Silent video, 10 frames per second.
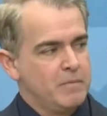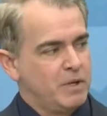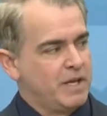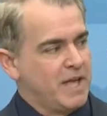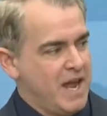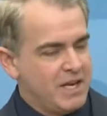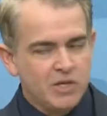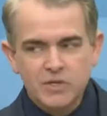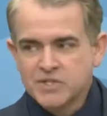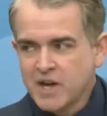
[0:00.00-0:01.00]
But like any
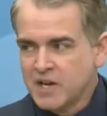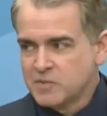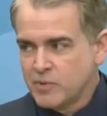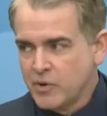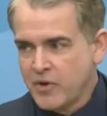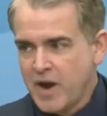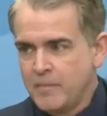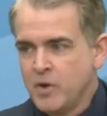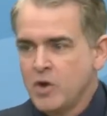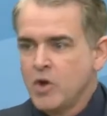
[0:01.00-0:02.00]
good science
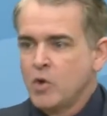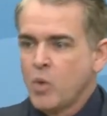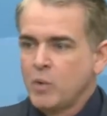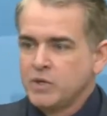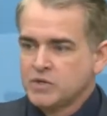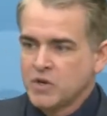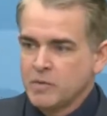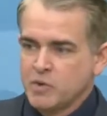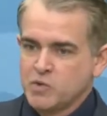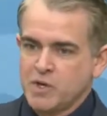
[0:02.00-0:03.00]
program, what we
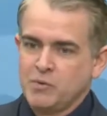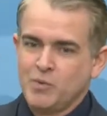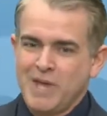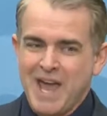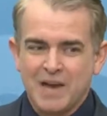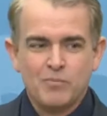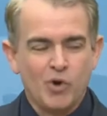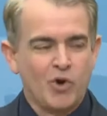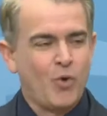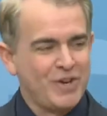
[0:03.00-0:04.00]
determined was that had
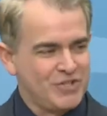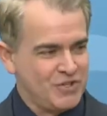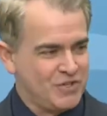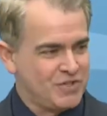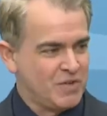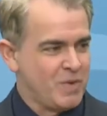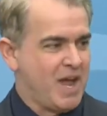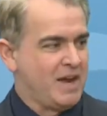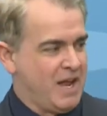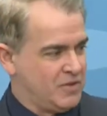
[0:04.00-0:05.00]
more questions than we
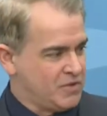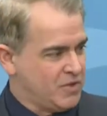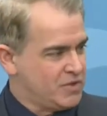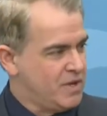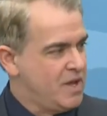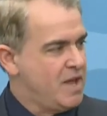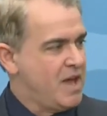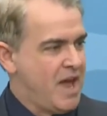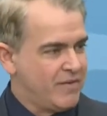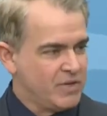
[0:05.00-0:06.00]
had answers.
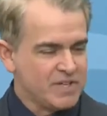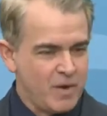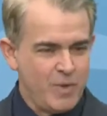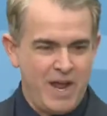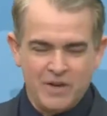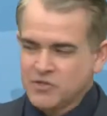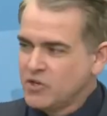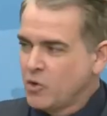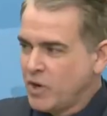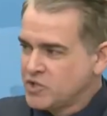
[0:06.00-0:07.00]
Every time we
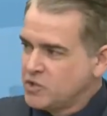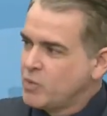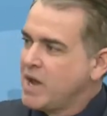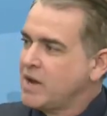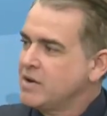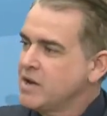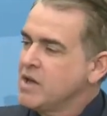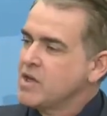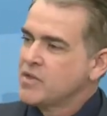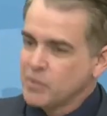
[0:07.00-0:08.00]
answered a question, we had
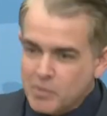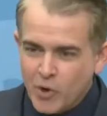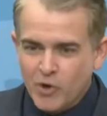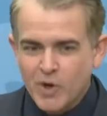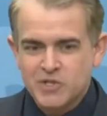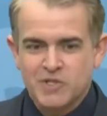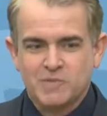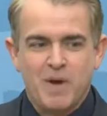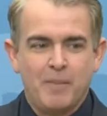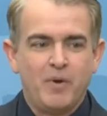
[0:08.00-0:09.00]
three more
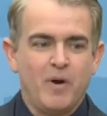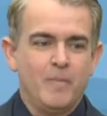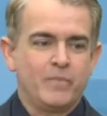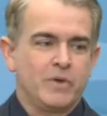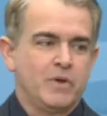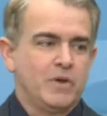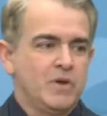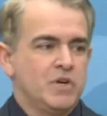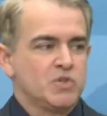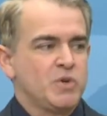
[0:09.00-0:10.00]
questions pop up.
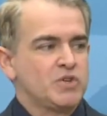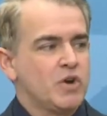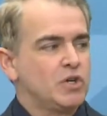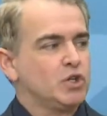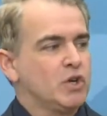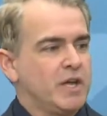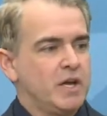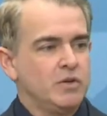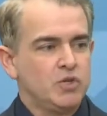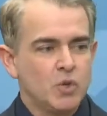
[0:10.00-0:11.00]
So we started to look
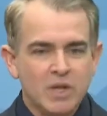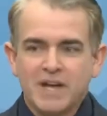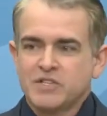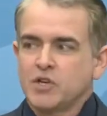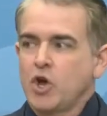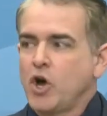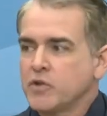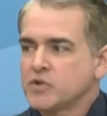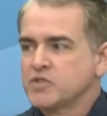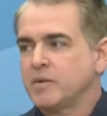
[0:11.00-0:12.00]
at utilizing
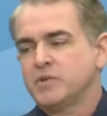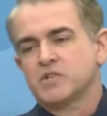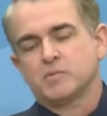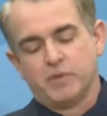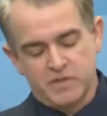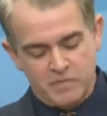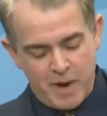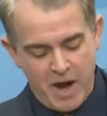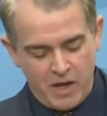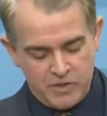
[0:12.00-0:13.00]
other subdisciplines of
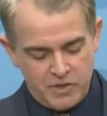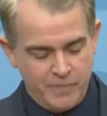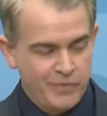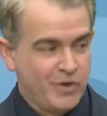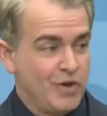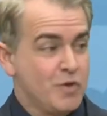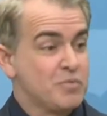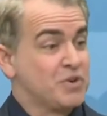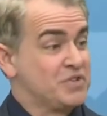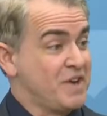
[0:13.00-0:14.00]
biology.
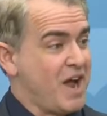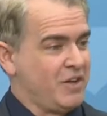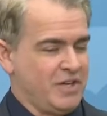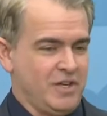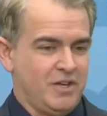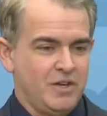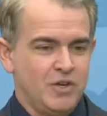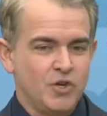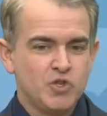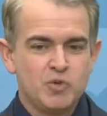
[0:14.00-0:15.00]
Personality.
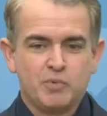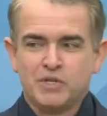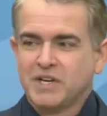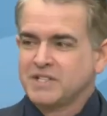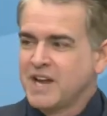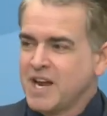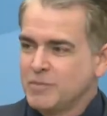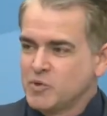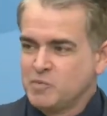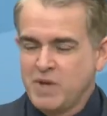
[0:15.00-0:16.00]
Could you predict an
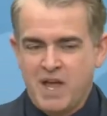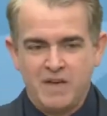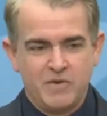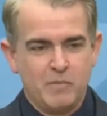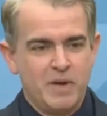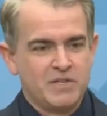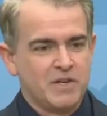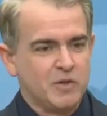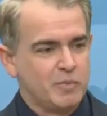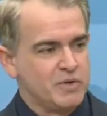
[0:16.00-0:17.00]
animal's behavior
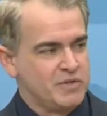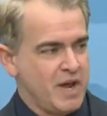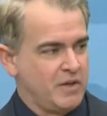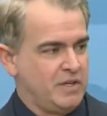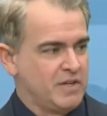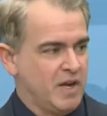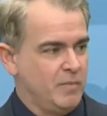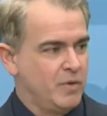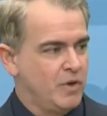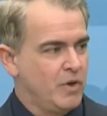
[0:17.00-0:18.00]
based on their personality type?